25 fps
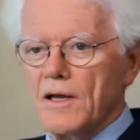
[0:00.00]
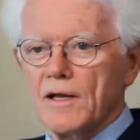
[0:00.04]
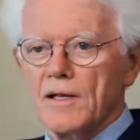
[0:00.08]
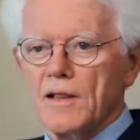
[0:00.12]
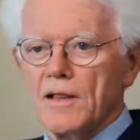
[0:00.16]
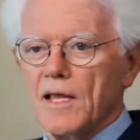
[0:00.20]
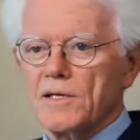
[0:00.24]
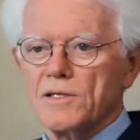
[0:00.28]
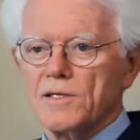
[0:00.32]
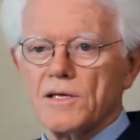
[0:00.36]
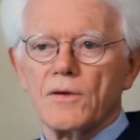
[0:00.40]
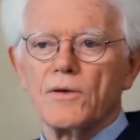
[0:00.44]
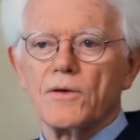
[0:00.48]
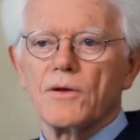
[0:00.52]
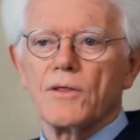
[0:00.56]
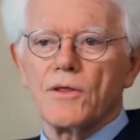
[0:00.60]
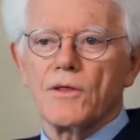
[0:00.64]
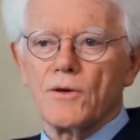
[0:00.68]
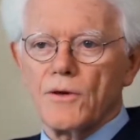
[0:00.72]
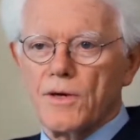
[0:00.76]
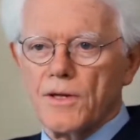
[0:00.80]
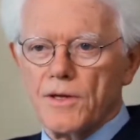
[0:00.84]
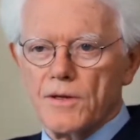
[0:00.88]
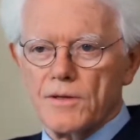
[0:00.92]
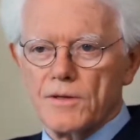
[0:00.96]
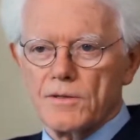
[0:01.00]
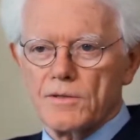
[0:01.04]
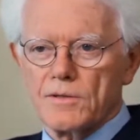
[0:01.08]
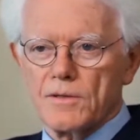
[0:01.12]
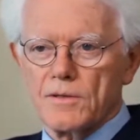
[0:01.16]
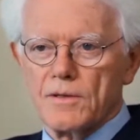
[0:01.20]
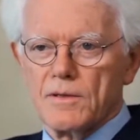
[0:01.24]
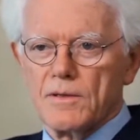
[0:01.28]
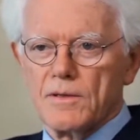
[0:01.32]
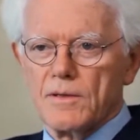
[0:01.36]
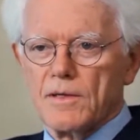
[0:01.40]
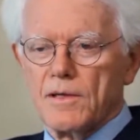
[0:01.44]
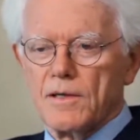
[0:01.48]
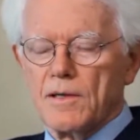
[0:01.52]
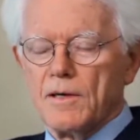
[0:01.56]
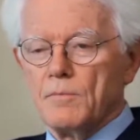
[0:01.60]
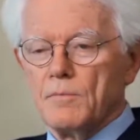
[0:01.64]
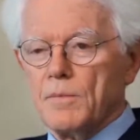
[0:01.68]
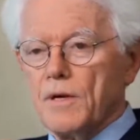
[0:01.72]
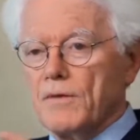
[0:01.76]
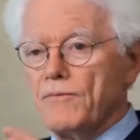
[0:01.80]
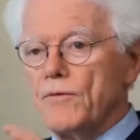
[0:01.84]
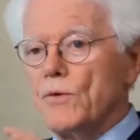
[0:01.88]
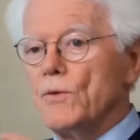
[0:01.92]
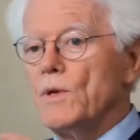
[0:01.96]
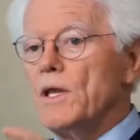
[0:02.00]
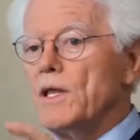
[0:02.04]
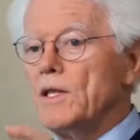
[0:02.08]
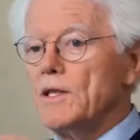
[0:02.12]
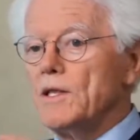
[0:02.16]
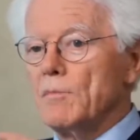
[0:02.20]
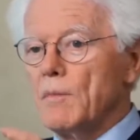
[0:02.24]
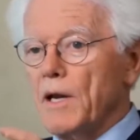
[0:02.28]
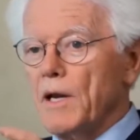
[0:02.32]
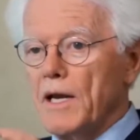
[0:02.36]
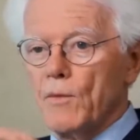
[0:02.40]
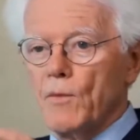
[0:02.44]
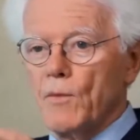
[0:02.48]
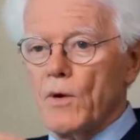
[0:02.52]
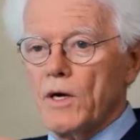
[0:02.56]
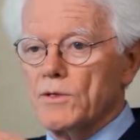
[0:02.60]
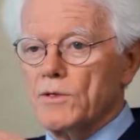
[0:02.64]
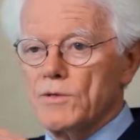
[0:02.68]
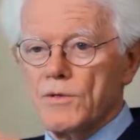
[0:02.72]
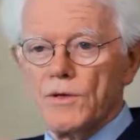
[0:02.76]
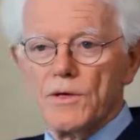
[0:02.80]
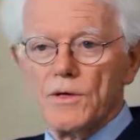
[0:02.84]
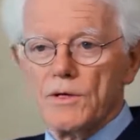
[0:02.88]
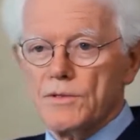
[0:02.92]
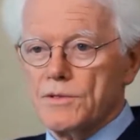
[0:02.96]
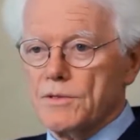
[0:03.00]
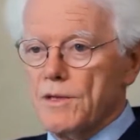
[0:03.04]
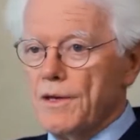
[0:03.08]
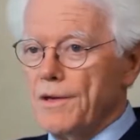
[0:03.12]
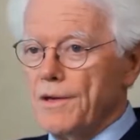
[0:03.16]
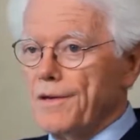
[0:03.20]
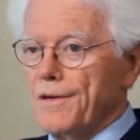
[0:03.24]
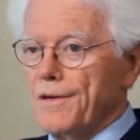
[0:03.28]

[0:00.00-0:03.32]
last 130 years. But if you need the money in 1 or 2 years,